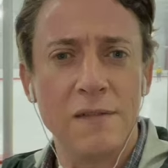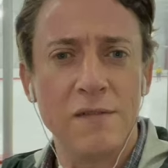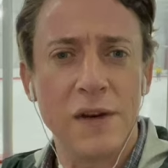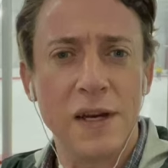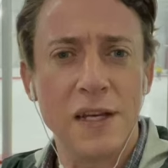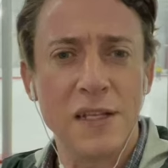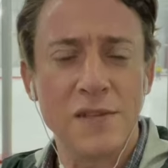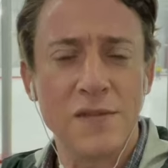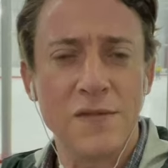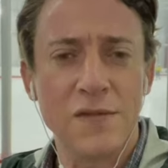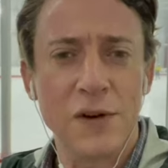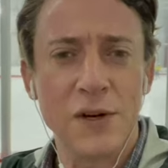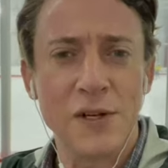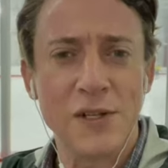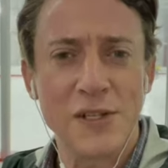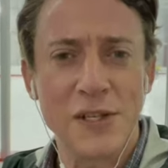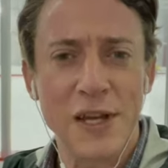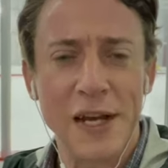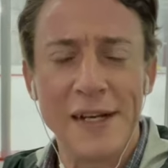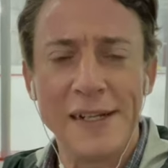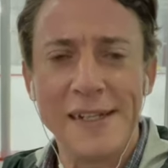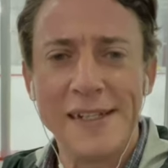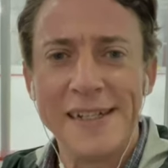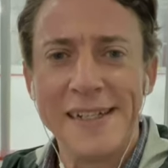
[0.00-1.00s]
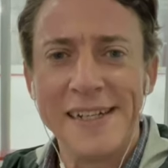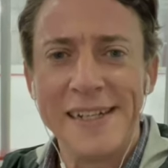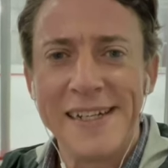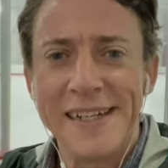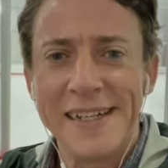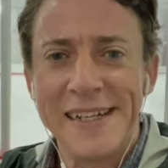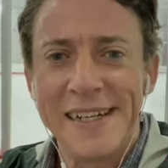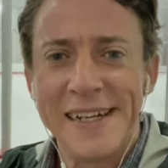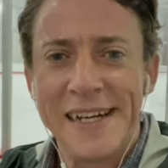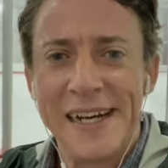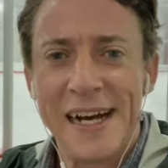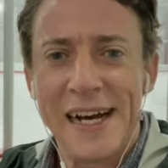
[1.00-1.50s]
vice versa.
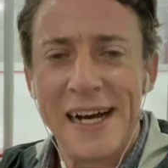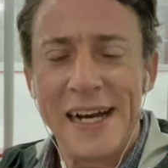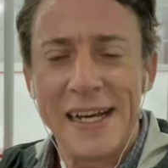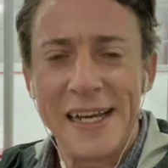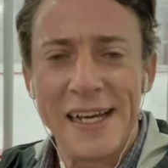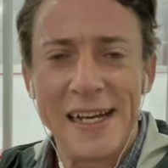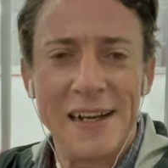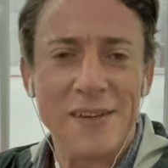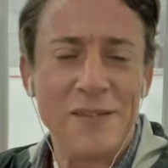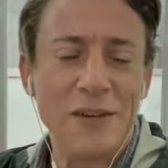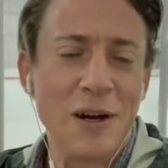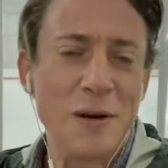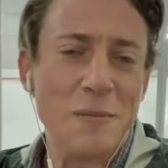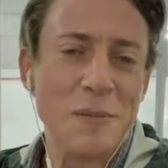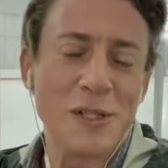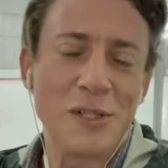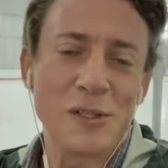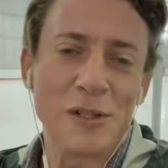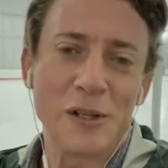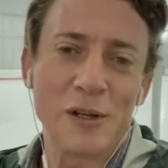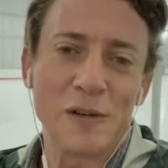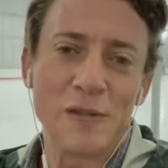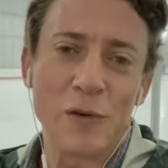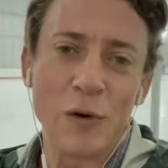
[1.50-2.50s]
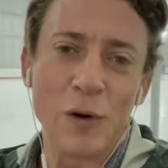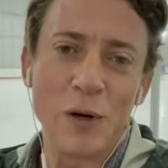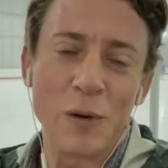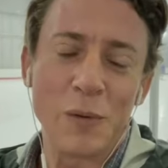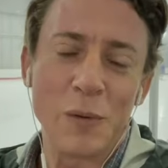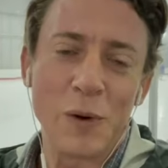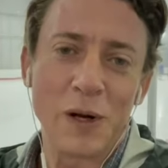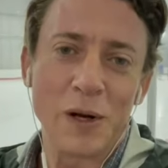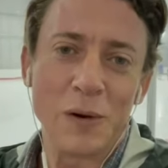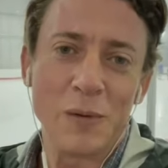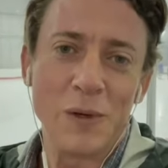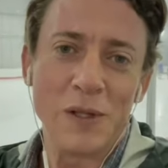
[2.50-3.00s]
And I very much look forward to
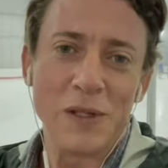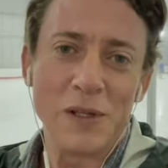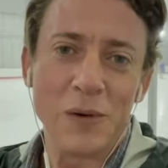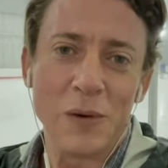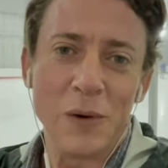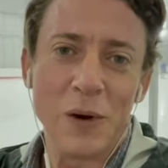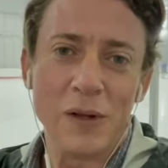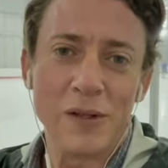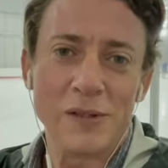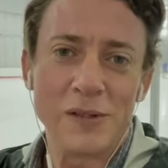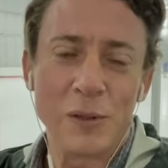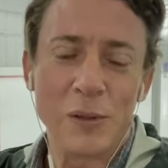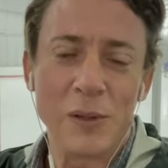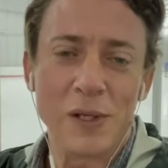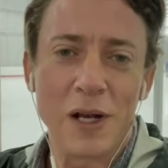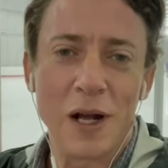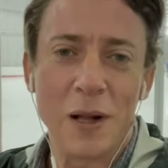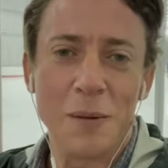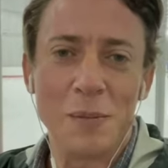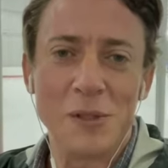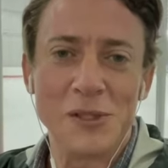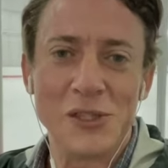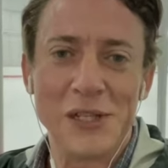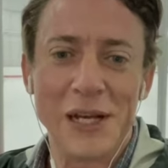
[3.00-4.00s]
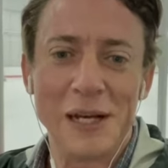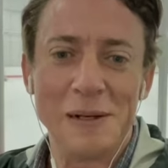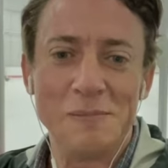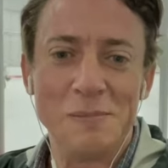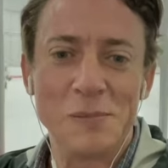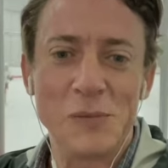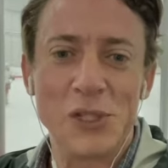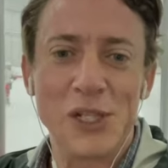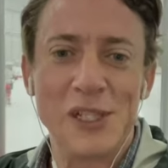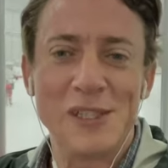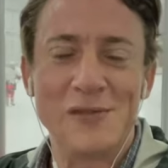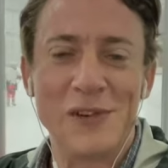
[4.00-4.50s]
working with you all to accomplish that.
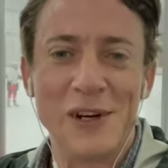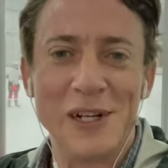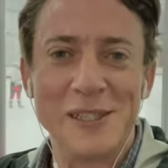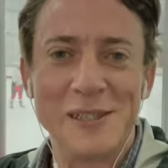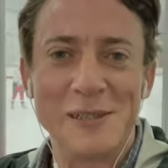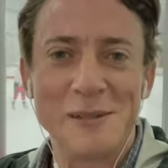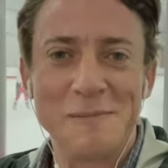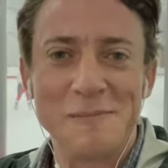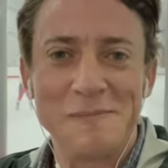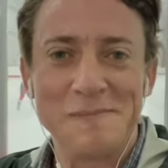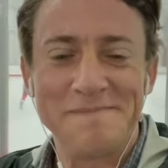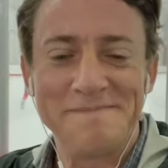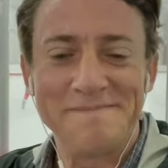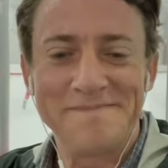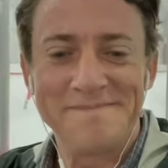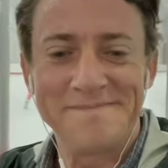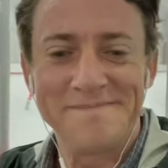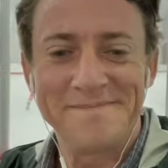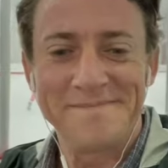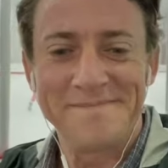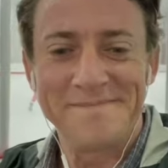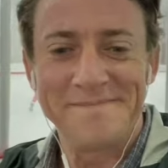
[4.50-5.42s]
Cheers, friends.